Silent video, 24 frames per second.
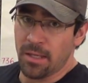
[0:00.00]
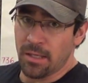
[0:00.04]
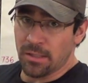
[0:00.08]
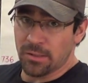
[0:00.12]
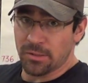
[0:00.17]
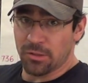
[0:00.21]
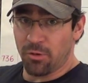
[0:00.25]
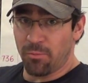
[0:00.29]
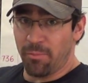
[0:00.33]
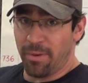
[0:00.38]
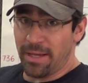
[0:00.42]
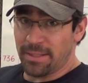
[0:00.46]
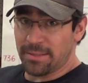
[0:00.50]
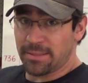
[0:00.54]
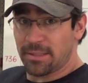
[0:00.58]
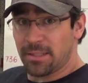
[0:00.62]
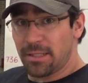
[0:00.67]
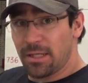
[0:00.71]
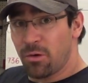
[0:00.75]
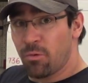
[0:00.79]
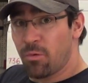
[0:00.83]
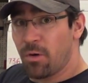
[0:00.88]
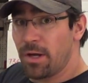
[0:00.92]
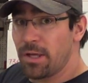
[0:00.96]
So
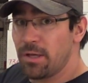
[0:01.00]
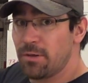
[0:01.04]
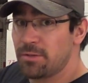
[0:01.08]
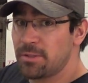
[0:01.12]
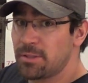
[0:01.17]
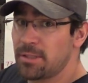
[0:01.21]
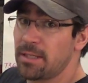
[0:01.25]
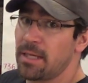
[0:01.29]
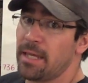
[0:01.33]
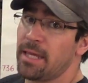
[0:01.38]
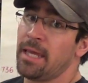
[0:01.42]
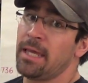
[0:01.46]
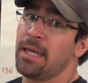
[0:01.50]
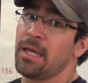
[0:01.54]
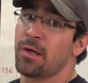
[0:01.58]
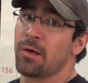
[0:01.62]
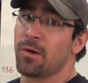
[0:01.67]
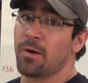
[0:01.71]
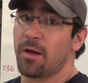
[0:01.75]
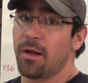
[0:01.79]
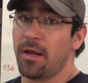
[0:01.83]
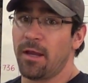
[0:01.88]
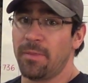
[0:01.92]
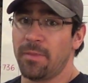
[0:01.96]
basically what you see
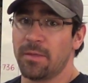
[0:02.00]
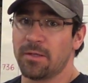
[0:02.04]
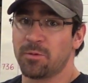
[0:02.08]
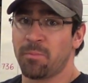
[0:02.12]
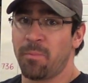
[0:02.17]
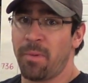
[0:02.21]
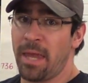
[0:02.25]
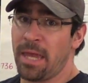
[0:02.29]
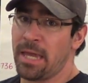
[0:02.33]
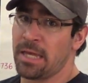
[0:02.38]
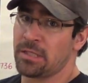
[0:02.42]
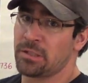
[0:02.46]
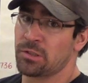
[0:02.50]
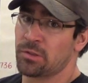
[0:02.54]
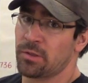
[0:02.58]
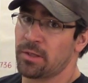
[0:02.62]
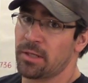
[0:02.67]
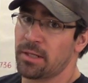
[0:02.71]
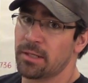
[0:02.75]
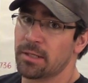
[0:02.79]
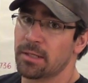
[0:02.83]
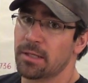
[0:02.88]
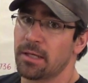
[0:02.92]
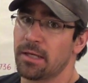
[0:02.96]
here in this
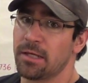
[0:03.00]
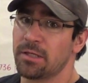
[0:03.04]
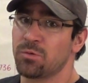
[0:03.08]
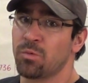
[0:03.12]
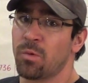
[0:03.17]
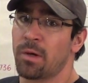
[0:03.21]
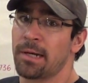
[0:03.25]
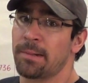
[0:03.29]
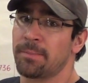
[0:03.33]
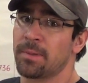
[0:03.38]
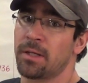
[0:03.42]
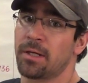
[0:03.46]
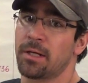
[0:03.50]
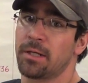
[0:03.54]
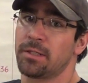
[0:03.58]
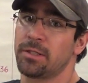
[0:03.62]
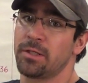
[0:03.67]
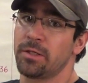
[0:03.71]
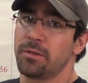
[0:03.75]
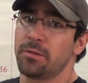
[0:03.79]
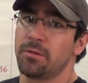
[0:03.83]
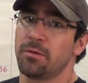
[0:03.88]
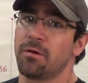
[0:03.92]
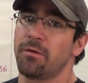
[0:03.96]
pantry is what I'm going to
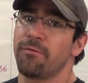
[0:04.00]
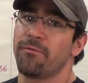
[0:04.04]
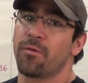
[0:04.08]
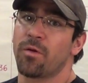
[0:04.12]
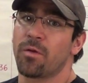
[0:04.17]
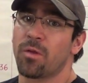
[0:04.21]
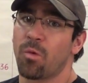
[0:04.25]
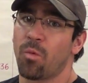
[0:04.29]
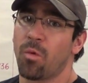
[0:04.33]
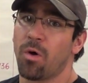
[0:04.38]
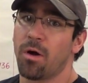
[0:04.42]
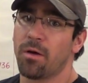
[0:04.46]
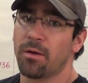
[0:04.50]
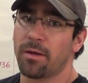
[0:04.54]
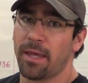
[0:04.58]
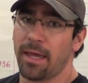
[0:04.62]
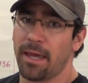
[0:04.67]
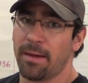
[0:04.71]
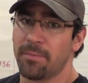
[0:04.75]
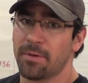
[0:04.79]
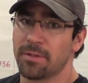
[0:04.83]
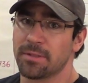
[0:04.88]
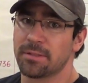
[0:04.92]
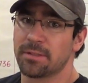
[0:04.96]
do for the wall
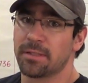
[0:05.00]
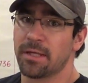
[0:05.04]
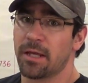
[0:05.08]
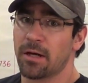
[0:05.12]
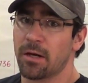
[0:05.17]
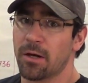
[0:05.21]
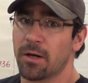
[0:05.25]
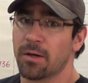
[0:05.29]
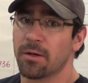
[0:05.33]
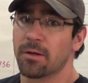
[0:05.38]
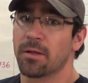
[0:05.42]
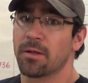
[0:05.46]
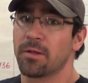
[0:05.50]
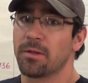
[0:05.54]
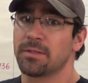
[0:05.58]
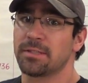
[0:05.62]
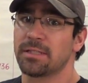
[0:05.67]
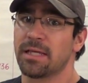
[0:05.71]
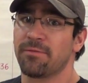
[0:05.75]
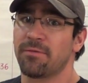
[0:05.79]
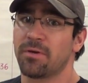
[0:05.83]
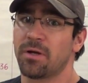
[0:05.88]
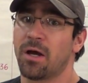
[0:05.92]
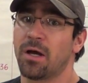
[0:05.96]
cabinets that are
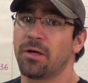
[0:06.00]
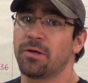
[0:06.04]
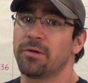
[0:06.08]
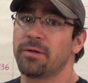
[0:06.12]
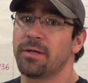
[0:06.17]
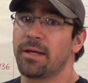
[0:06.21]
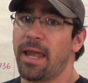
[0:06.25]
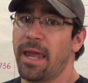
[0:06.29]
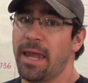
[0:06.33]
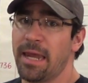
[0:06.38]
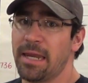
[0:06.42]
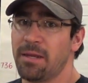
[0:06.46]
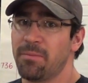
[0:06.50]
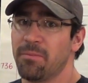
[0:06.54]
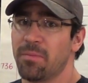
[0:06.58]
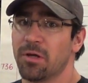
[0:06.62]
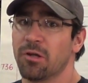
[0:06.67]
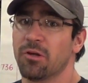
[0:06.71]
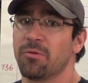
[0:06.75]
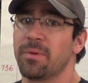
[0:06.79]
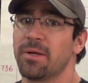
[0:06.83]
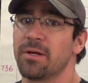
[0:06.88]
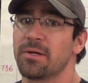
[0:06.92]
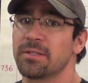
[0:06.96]
780
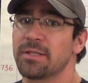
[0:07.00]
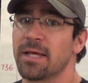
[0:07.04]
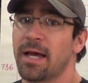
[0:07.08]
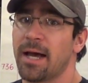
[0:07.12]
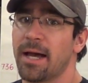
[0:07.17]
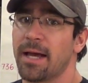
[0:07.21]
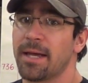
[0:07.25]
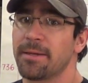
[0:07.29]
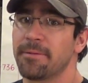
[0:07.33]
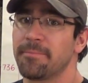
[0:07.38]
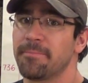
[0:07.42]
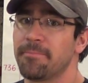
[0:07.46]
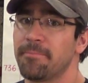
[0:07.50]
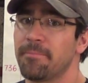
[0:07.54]
millimeters high.